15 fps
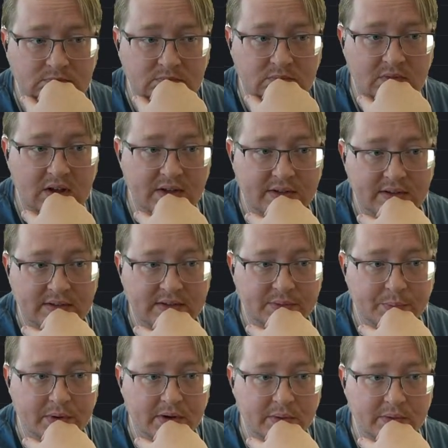I think that's
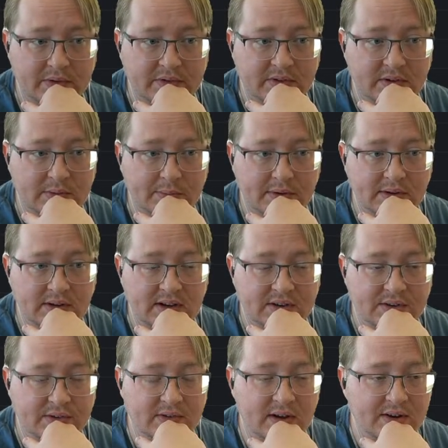probably what it's gonna be. I
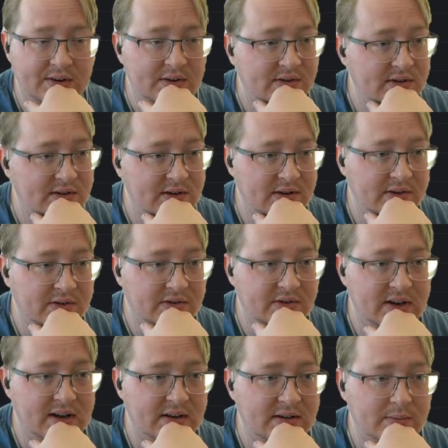just need to
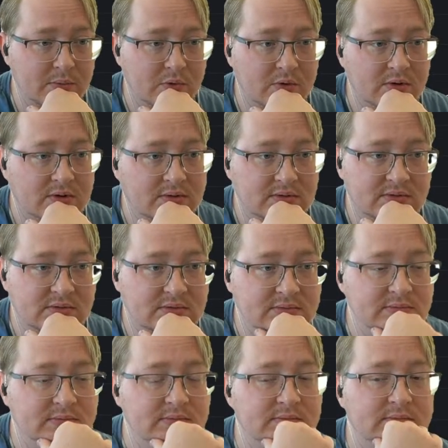understand it more.
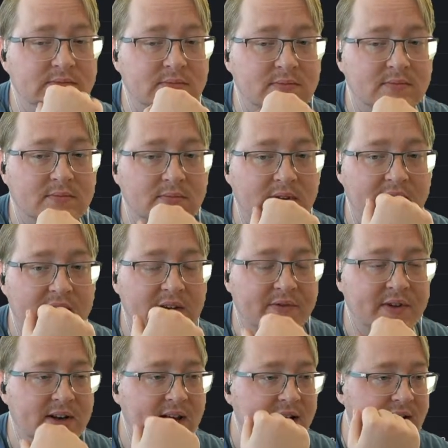Like if
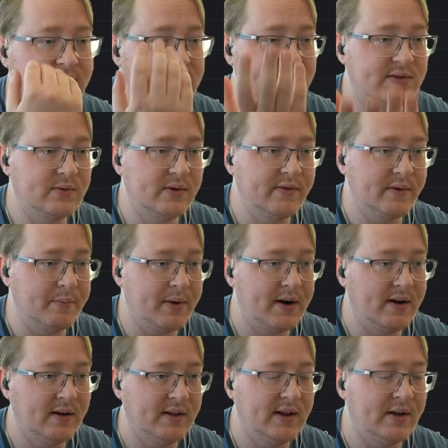it has sort of a
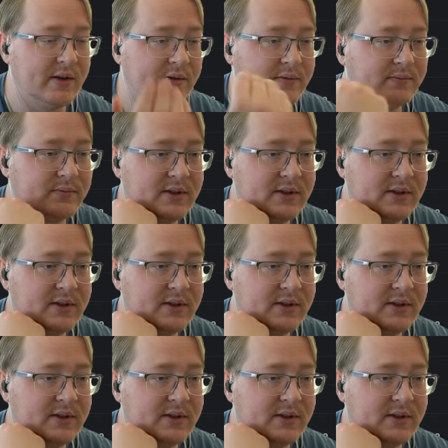parallel